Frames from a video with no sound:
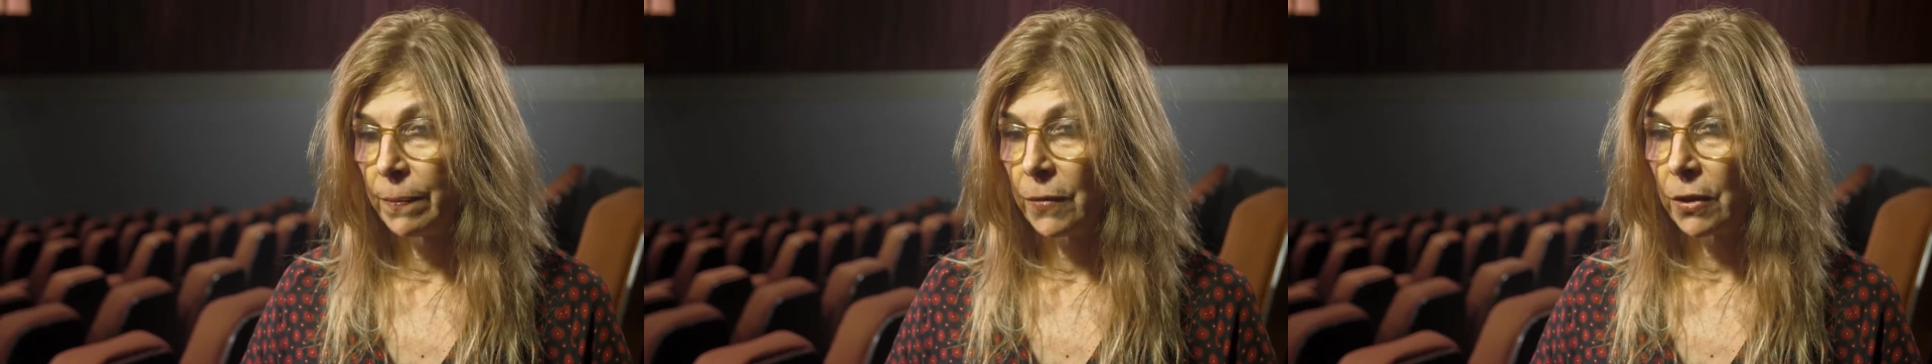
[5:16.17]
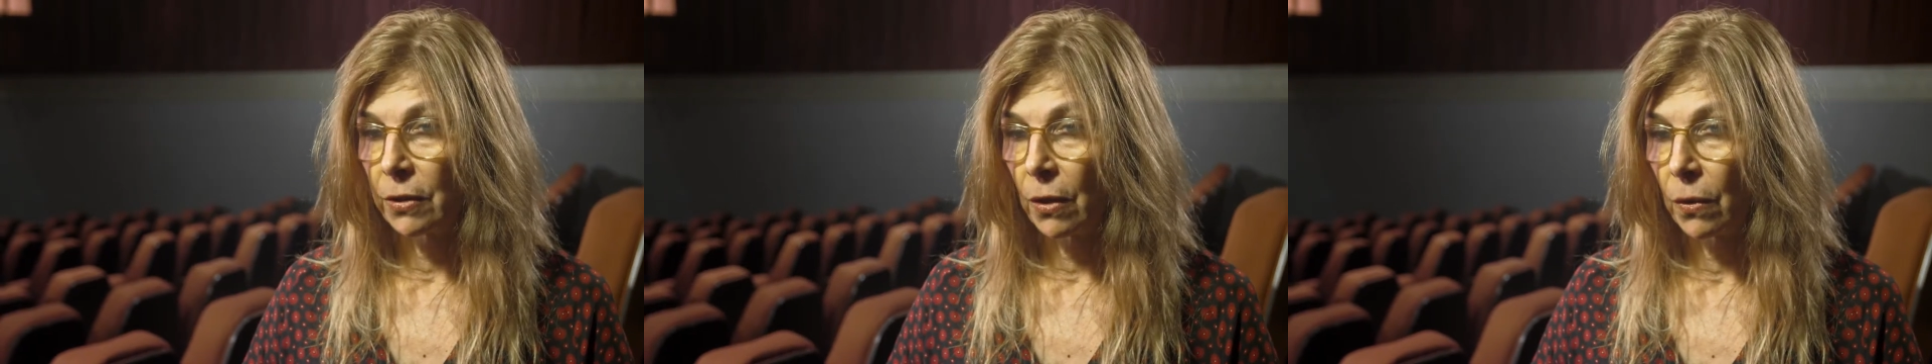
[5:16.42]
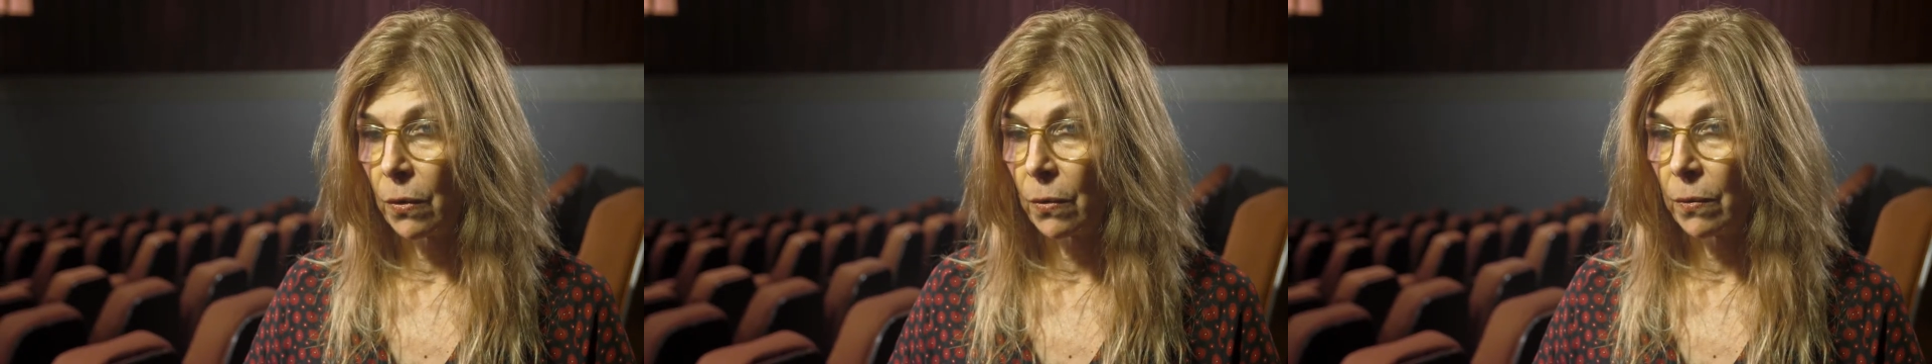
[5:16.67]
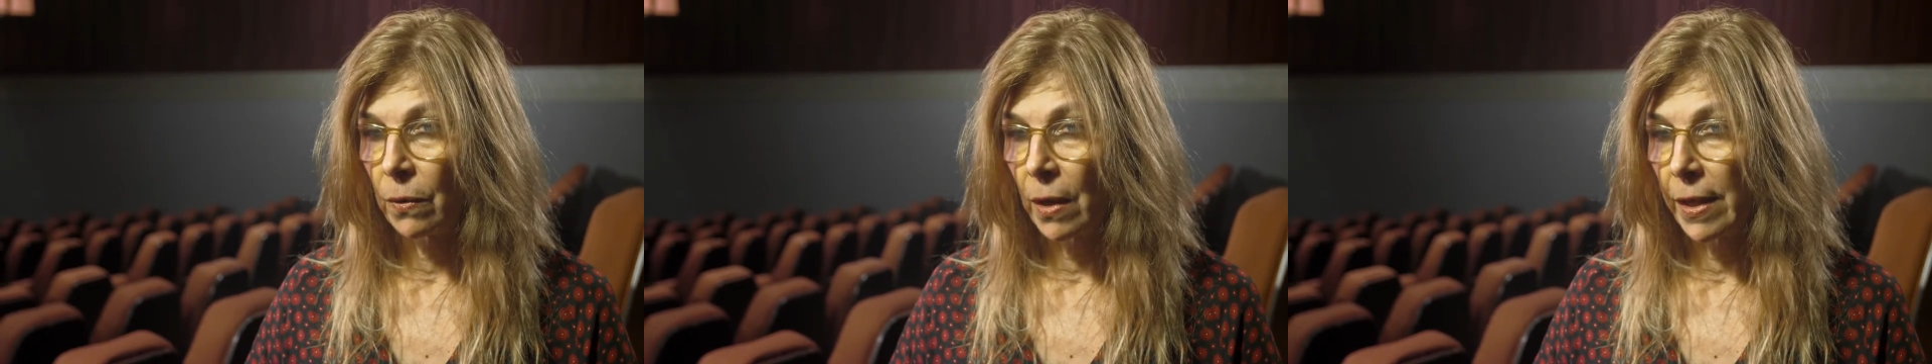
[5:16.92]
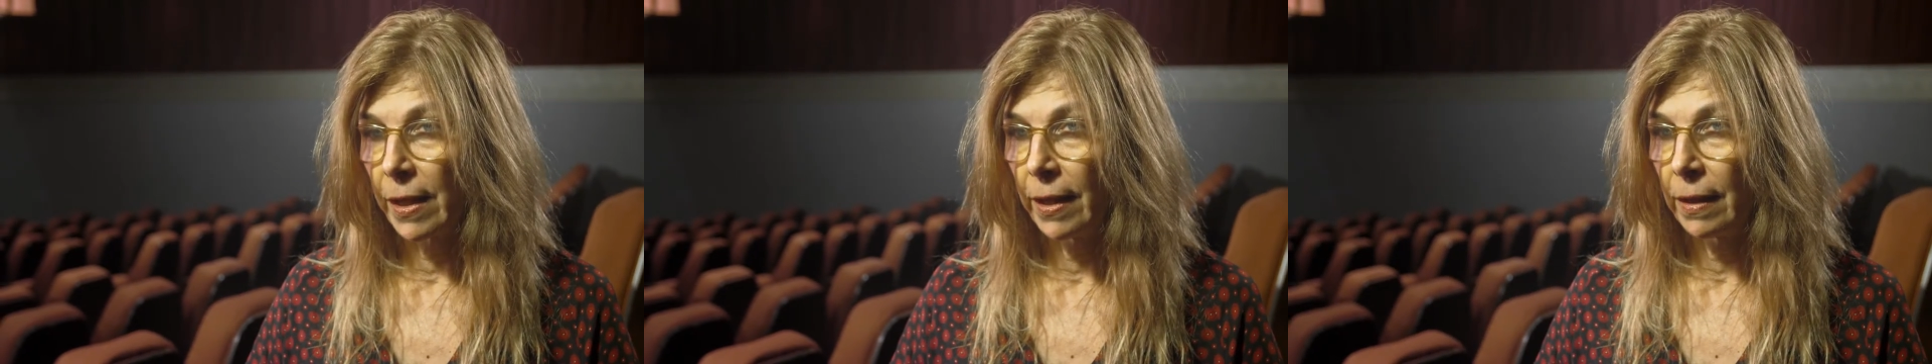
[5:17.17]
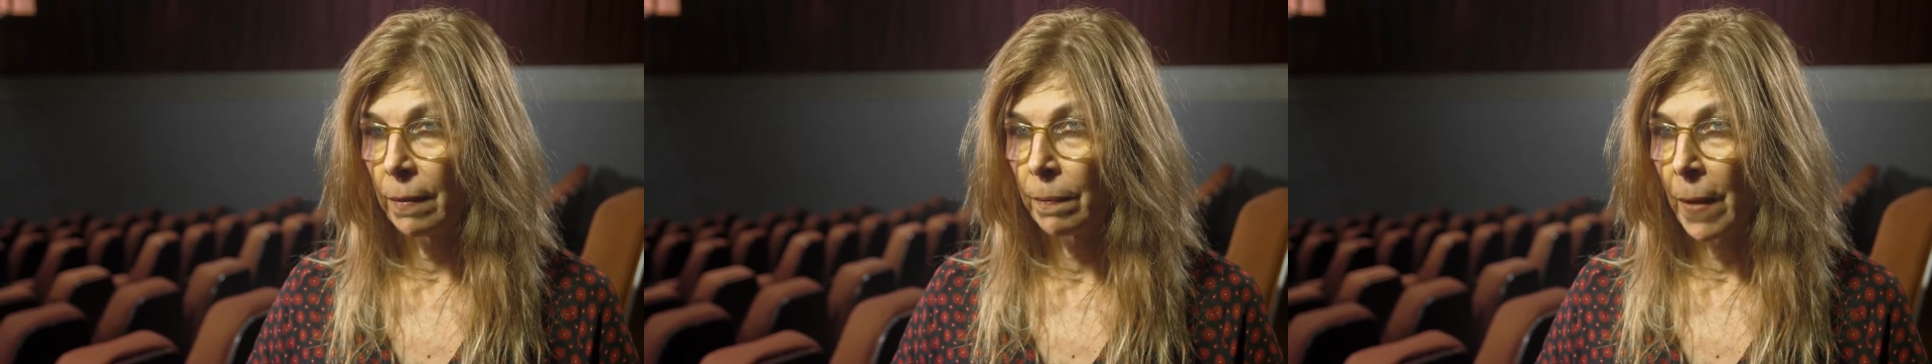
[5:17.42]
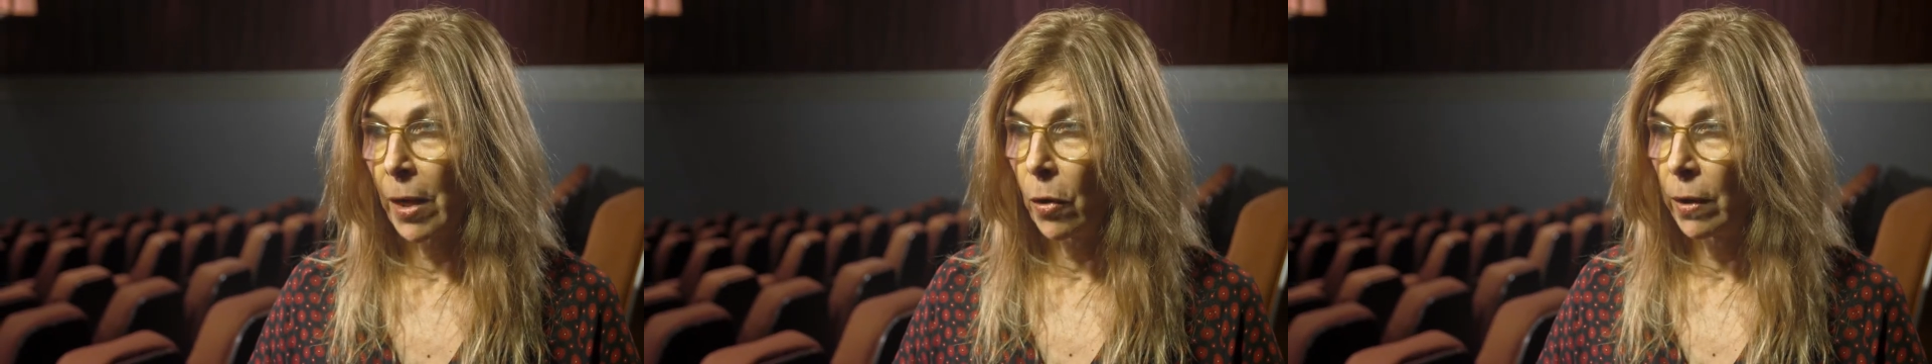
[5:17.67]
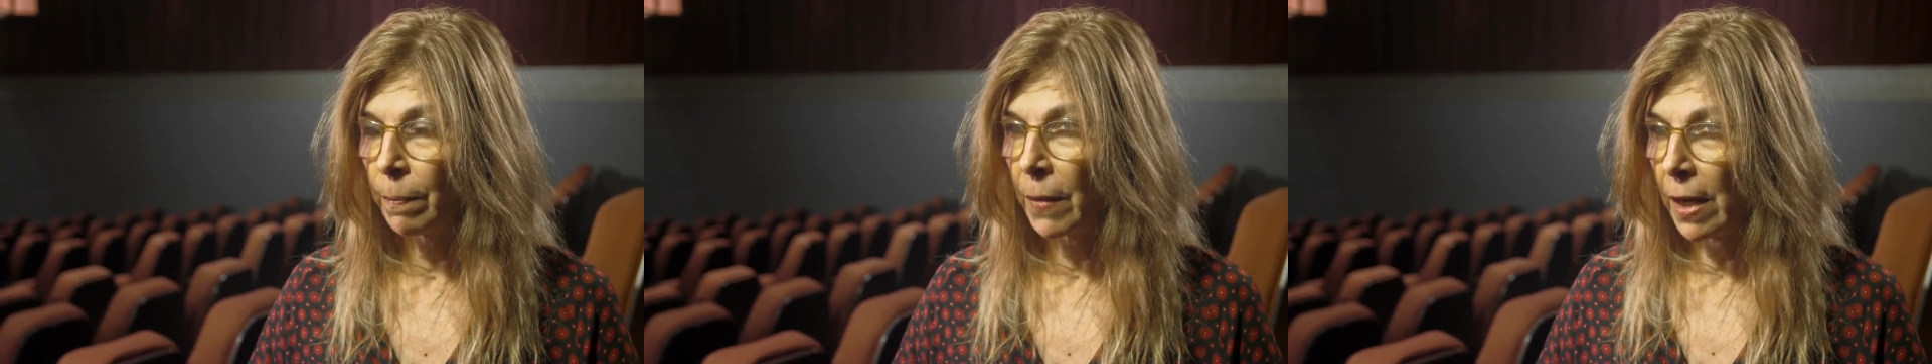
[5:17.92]
So I think
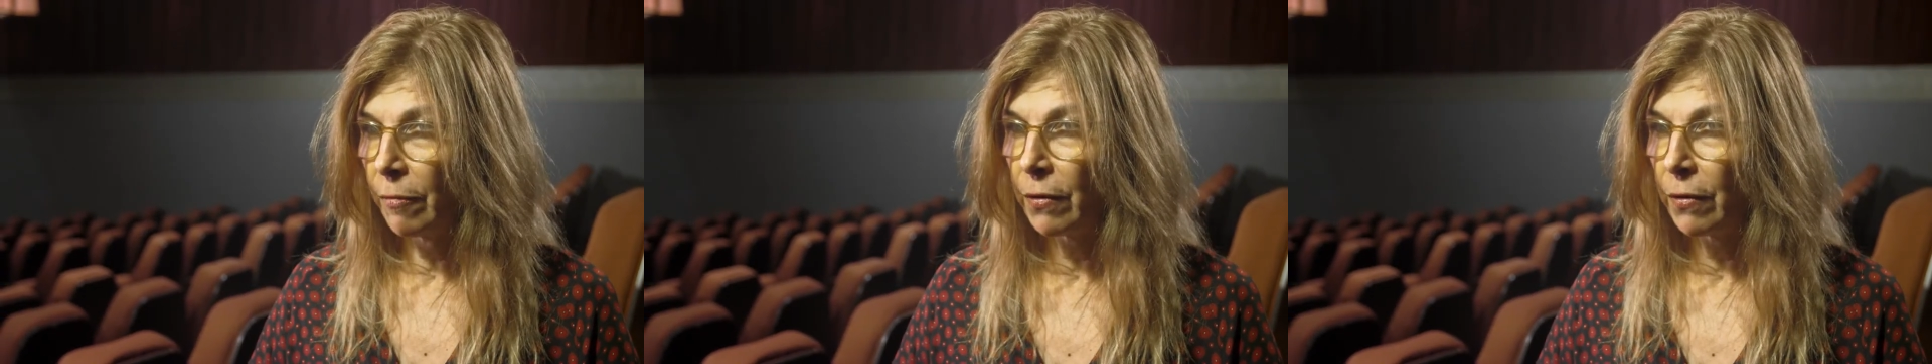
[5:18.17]
my